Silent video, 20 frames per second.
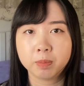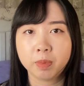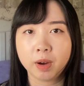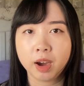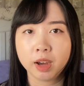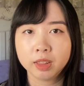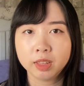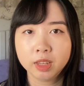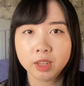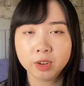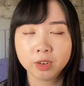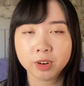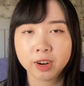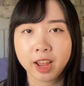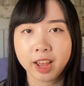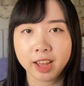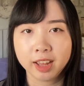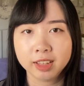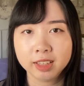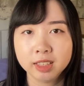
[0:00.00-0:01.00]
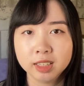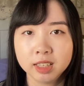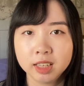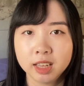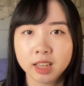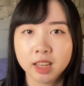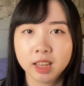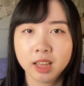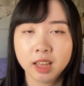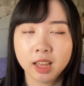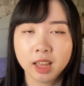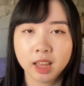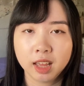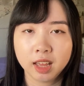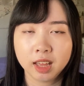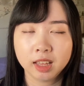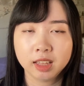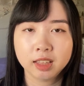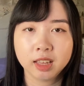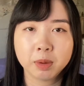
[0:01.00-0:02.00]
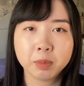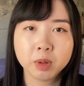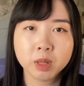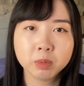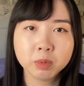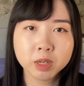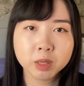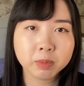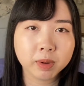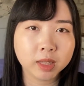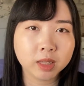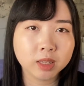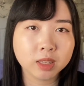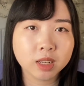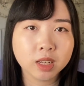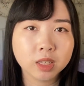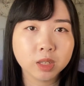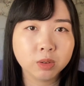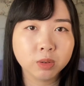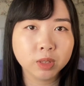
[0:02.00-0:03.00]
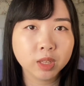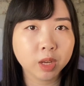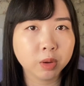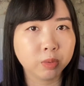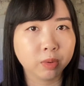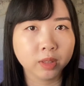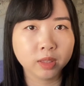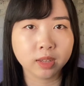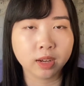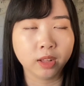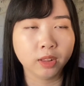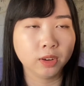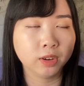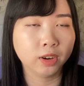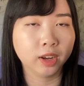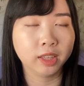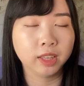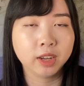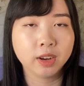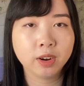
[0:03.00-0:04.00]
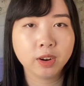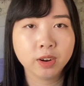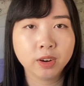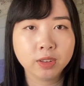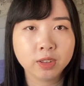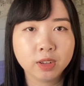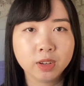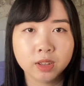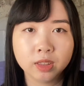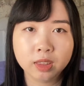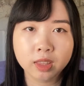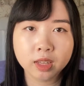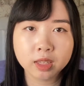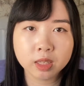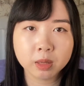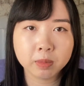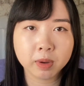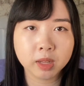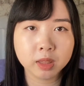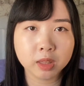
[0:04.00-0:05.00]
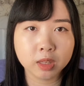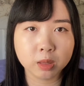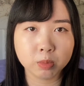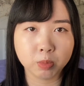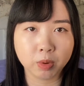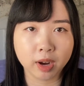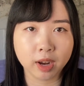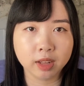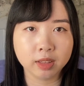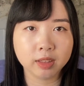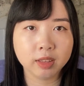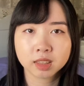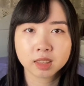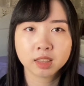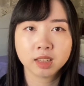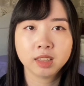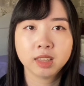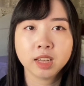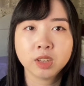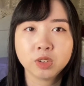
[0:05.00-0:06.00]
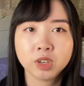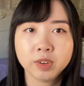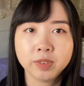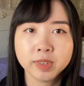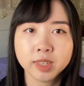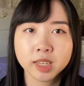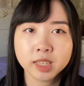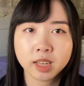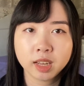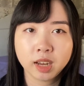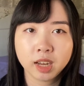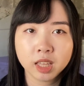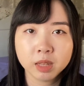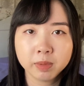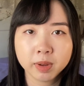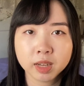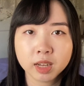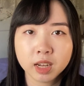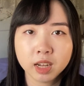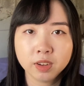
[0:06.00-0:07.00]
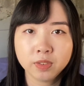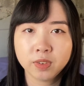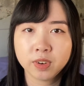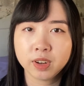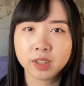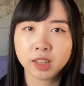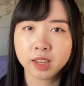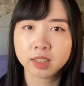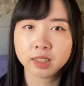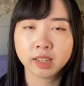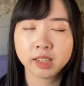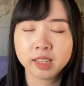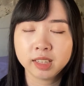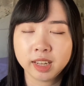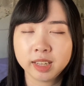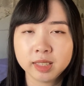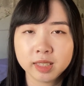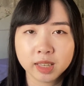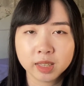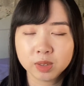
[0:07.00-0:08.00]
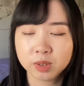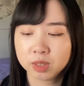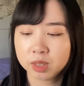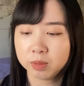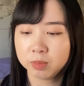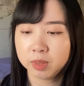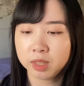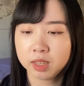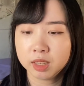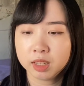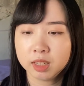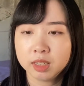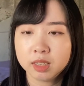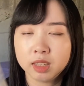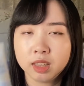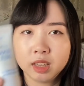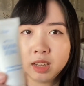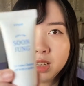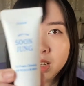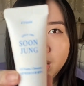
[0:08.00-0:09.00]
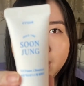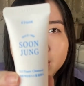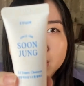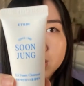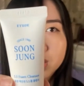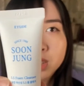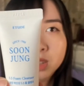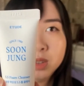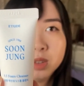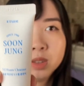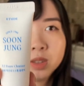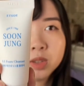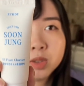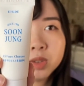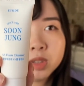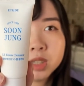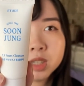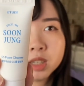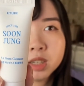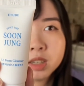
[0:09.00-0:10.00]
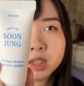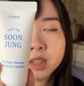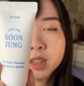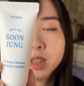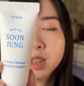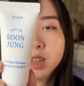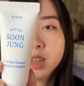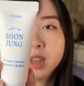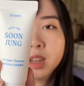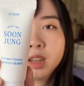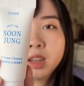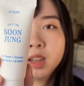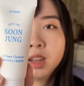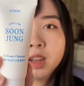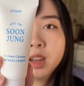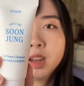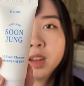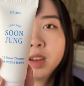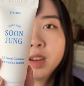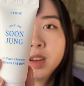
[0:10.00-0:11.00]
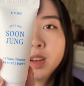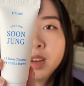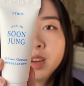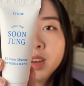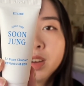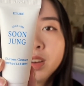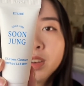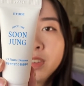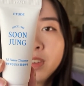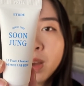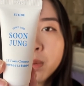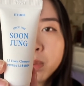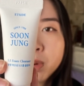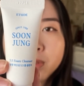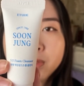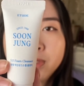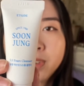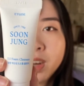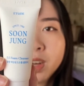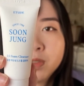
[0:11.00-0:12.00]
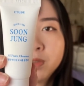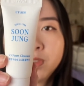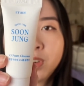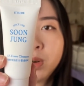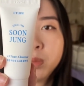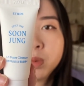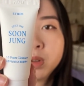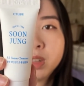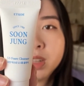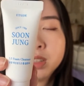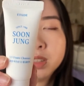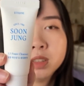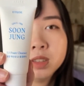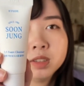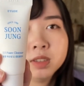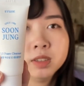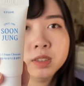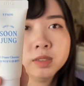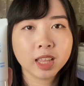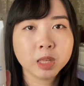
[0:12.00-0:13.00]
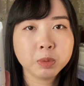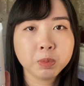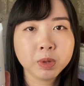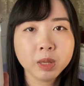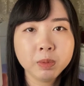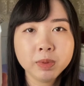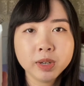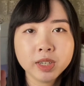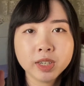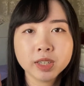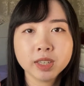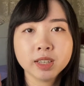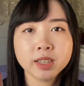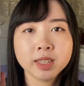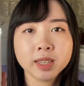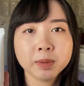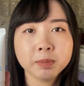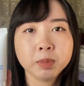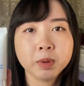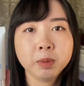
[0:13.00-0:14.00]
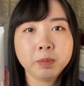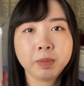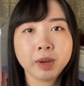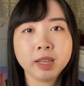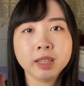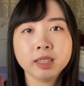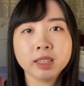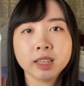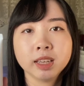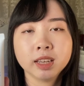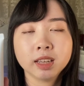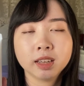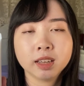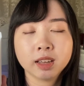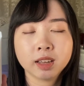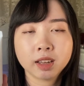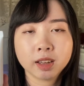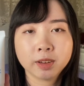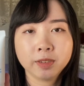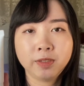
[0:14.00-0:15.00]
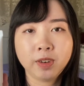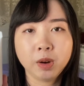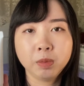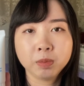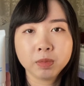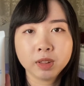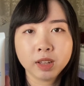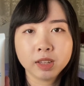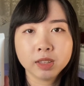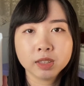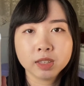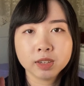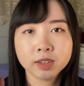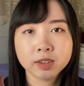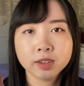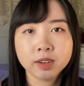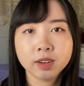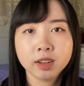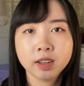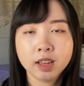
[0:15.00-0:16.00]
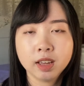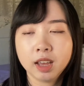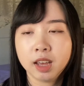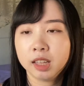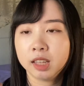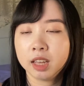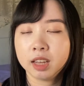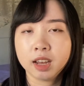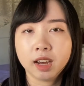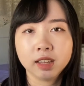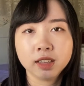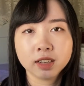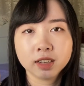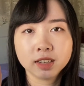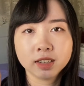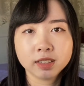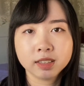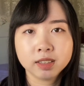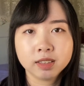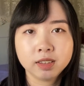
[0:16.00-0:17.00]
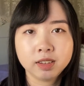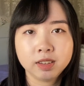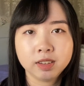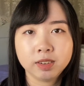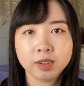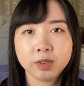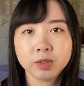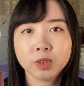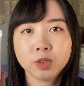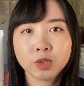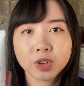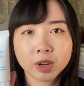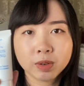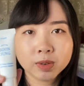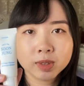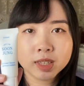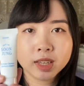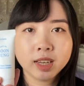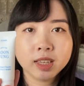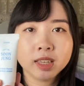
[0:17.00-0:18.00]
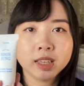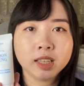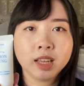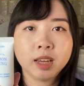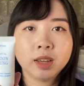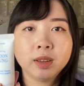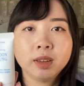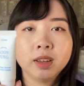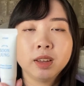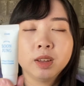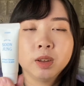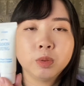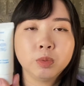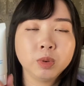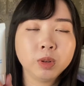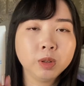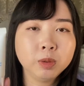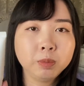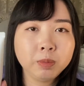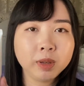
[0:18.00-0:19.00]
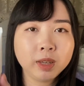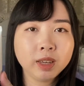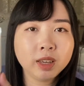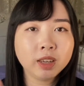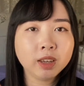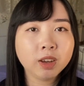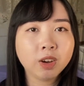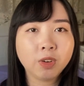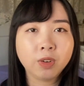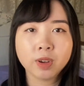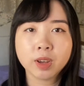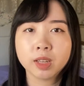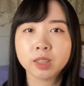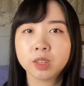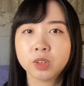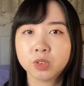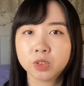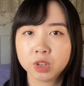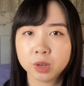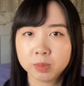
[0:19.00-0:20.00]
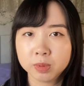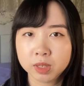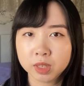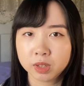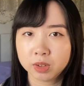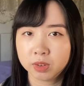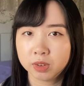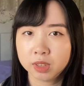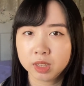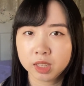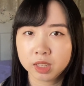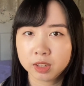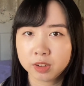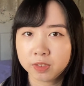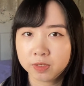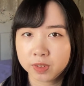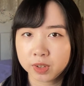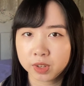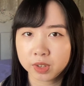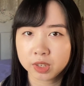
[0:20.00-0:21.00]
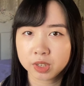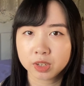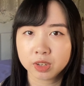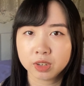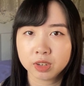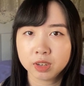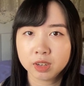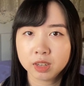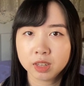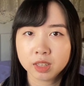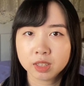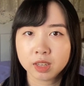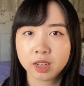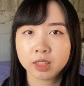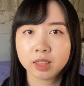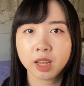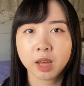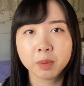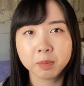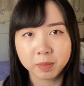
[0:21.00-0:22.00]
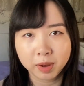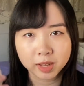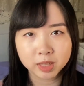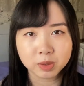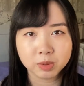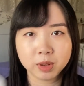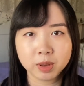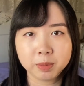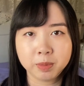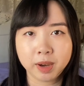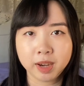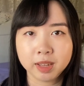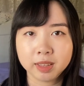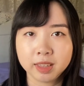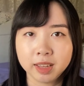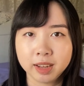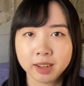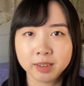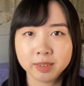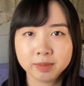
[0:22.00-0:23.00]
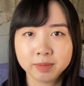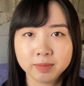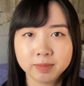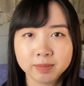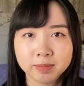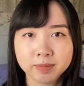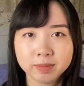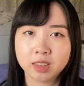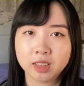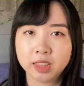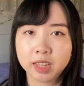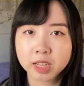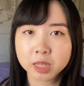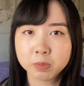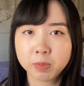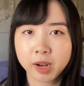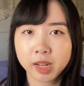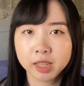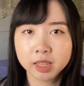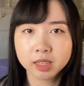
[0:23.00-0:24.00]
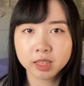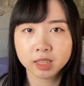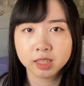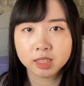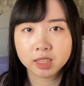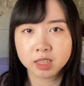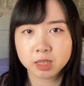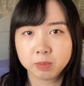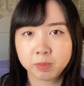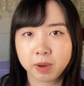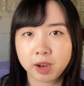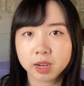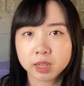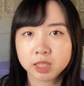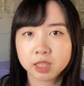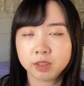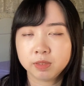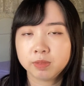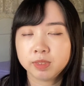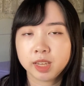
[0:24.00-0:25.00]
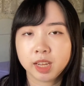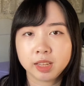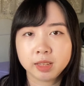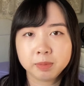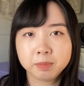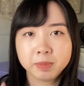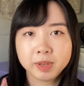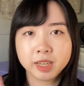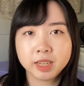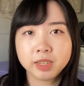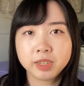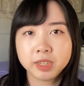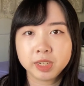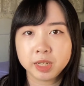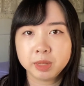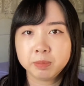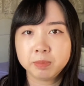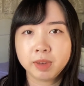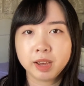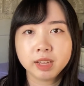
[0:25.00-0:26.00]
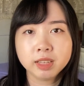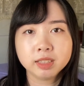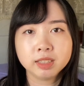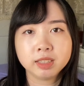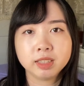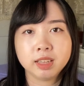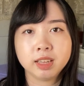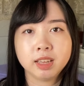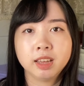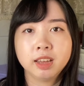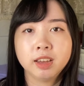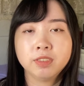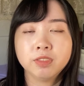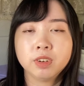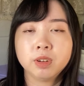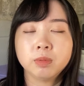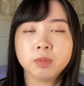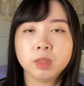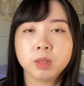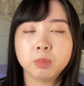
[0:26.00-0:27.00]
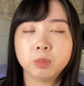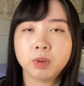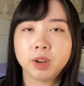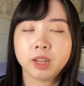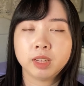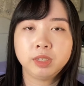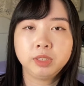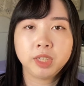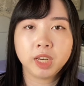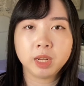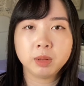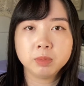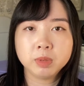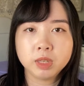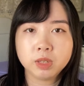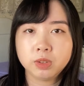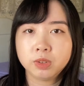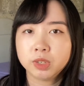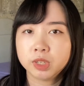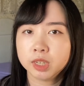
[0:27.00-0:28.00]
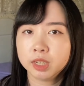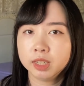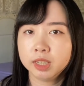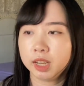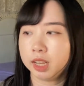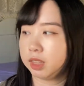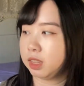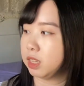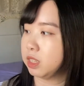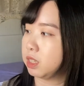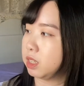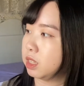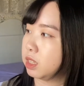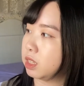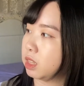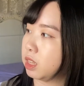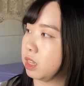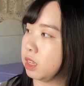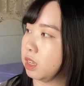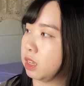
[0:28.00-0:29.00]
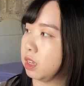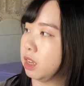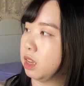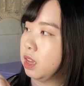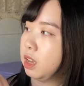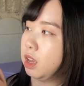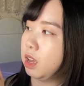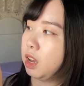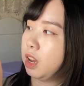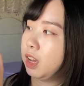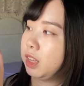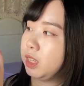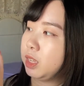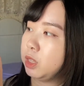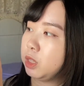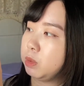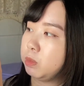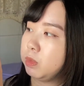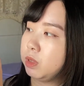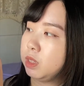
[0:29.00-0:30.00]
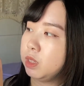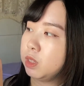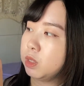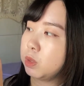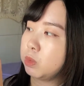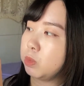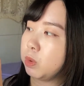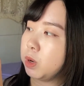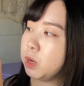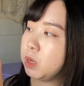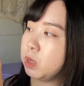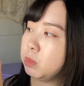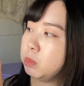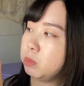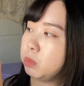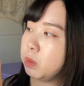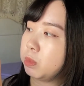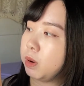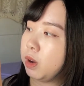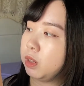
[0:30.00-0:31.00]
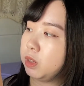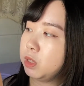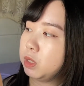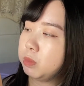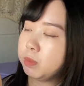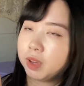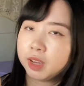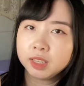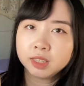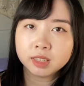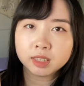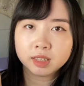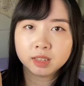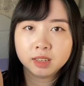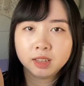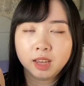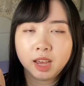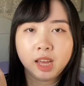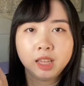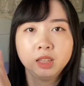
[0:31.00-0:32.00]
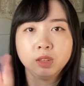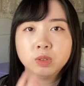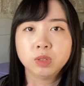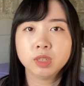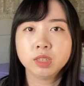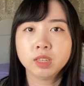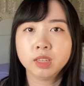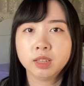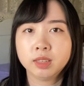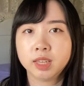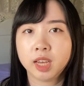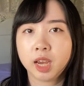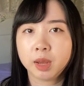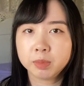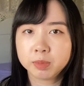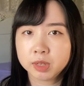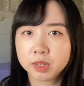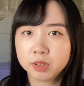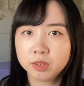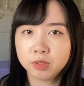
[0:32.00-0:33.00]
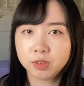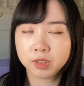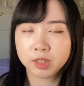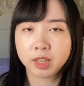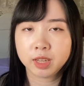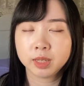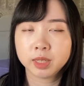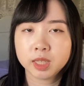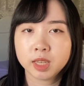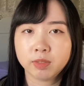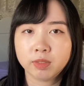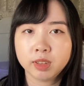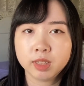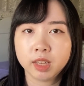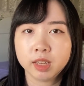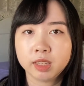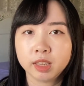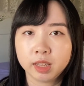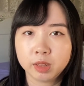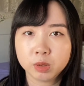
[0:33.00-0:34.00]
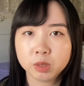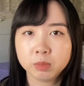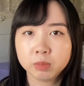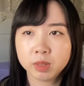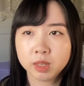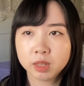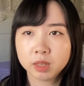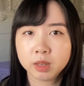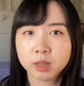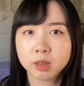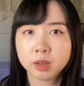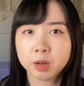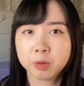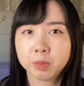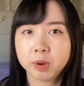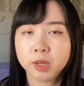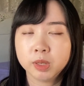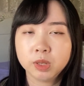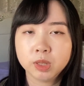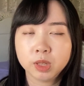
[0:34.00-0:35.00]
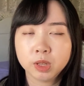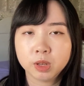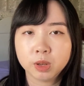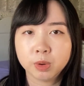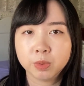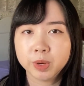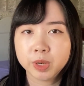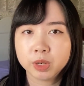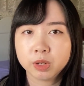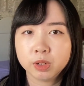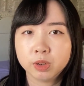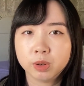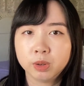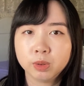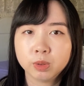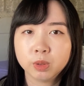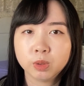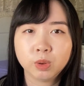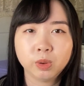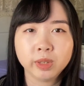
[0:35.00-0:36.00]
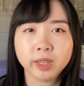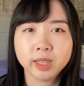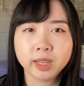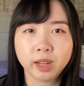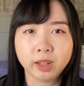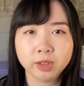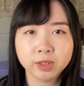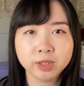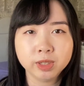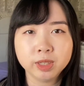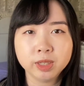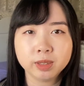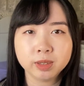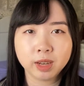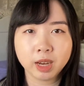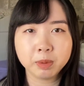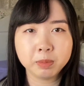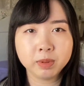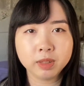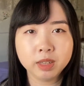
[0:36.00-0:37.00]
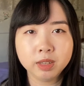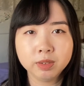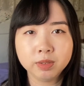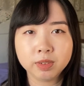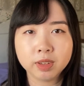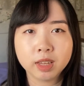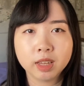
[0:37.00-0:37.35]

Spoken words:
body or hands. And I pretty much bought this because it was like $1. And I heard good things about this brand. The next travel size item I got for like 99 cents or something is the Etude Sunjung 5.5 foam cleanser. It's pretty much just a simple basic foam cleanser, and I got it because, you know, it was travel size and I will be going on a trip soon in the future, so I thought might as well buy it now. The next product is this box of 10-piece sheet masks from the brand JM Solution, and this is the Honey Luminous Royal Propolis mask, and this is in a time deal for like $7.99 or something compared to the original $20, I believe.